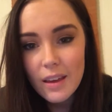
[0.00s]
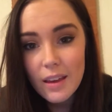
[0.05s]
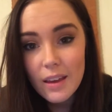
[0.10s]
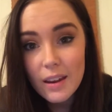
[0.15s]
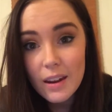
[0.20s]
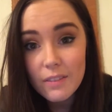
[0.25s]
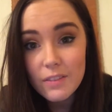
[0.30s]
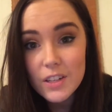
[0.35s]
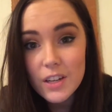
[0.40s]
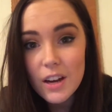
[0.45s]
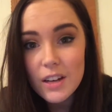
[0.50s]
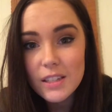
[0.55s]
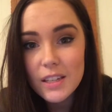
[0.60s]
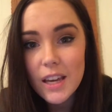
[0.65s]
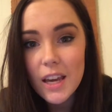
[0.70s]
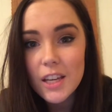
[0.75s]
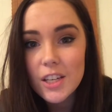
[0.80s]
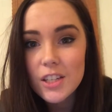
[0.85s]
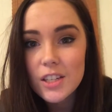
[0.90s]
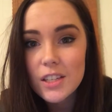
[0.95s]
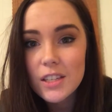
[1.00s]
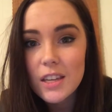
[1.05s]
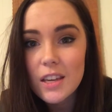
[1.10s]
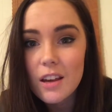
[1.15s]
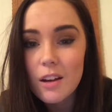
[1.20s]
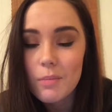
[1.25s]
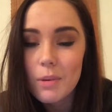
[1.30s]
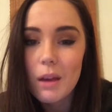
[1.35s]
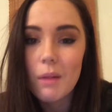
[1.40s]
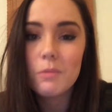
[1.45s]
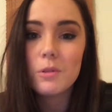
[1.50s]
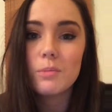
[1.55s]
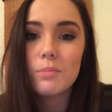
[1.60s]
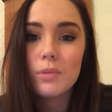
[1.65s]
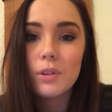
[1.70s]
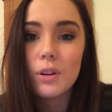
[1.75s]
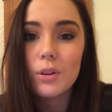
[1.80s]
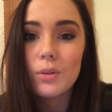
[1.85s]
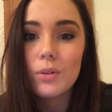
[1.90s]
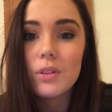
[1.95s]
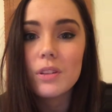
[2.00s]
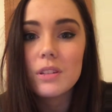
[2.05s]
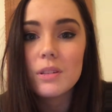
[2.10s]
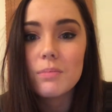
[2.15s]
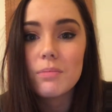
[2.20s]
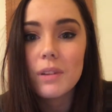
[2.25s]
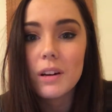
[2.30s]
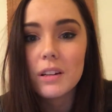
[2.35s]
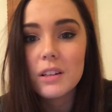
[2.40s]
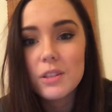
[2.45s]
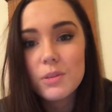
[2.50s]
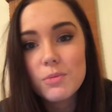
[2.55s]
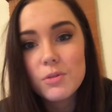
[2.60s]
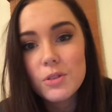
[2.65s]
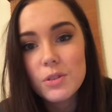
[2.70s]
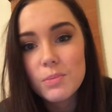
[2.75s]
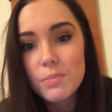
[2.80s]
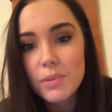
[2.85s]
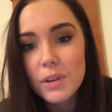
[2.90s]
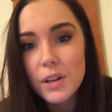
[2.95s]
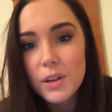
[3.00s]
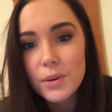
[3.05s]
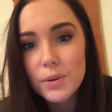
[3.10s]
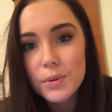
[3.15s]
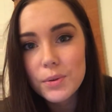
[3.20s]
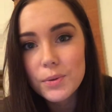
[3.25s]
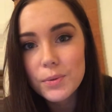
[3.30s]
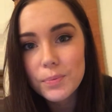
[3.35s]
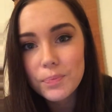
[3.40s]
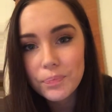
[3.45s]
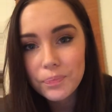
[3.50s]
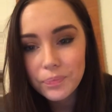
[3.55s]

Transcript: an advertising agency, I'll be able to put it all into practice, which is pretty cool.